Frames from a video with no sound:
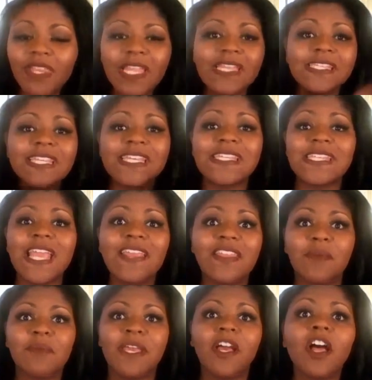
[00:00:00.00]
is they say
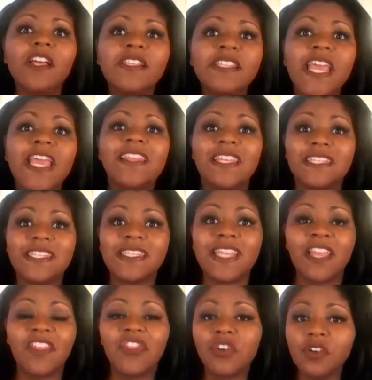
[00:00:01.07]
that because this is
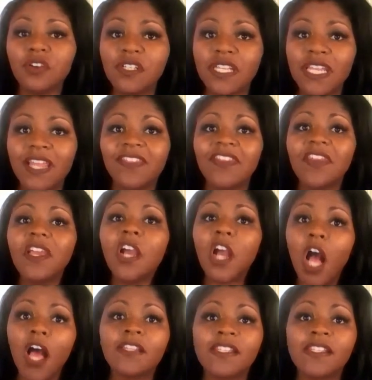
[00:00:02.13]
a 13th
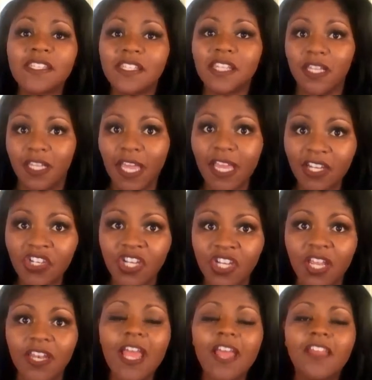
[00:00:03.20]

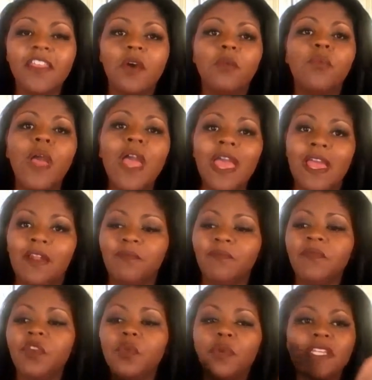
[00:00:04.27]
constellation, that when
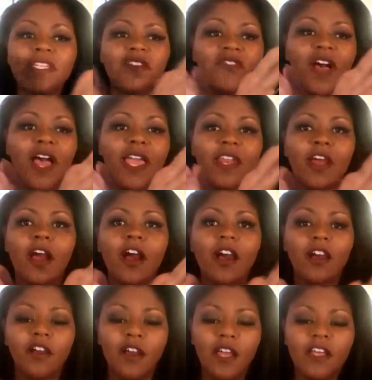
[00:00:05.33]
we divide
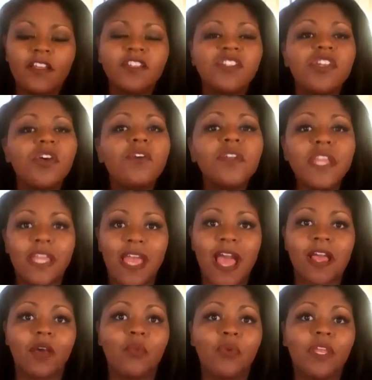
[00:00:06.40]
our
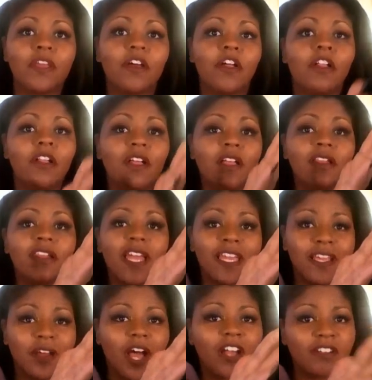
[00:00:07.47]
zodiac wheel,
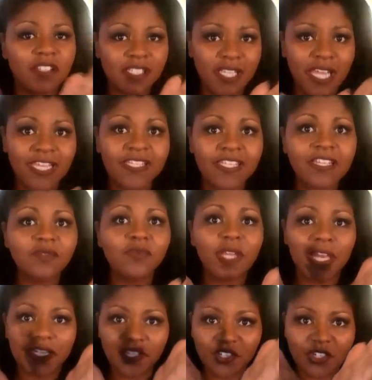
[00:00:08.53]
like our slices, we
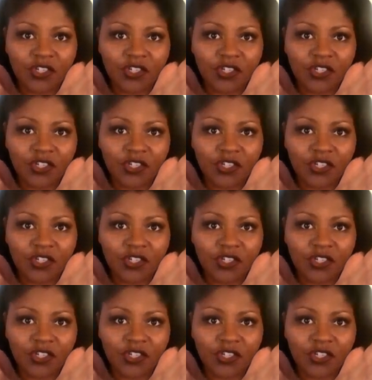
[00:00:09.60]
get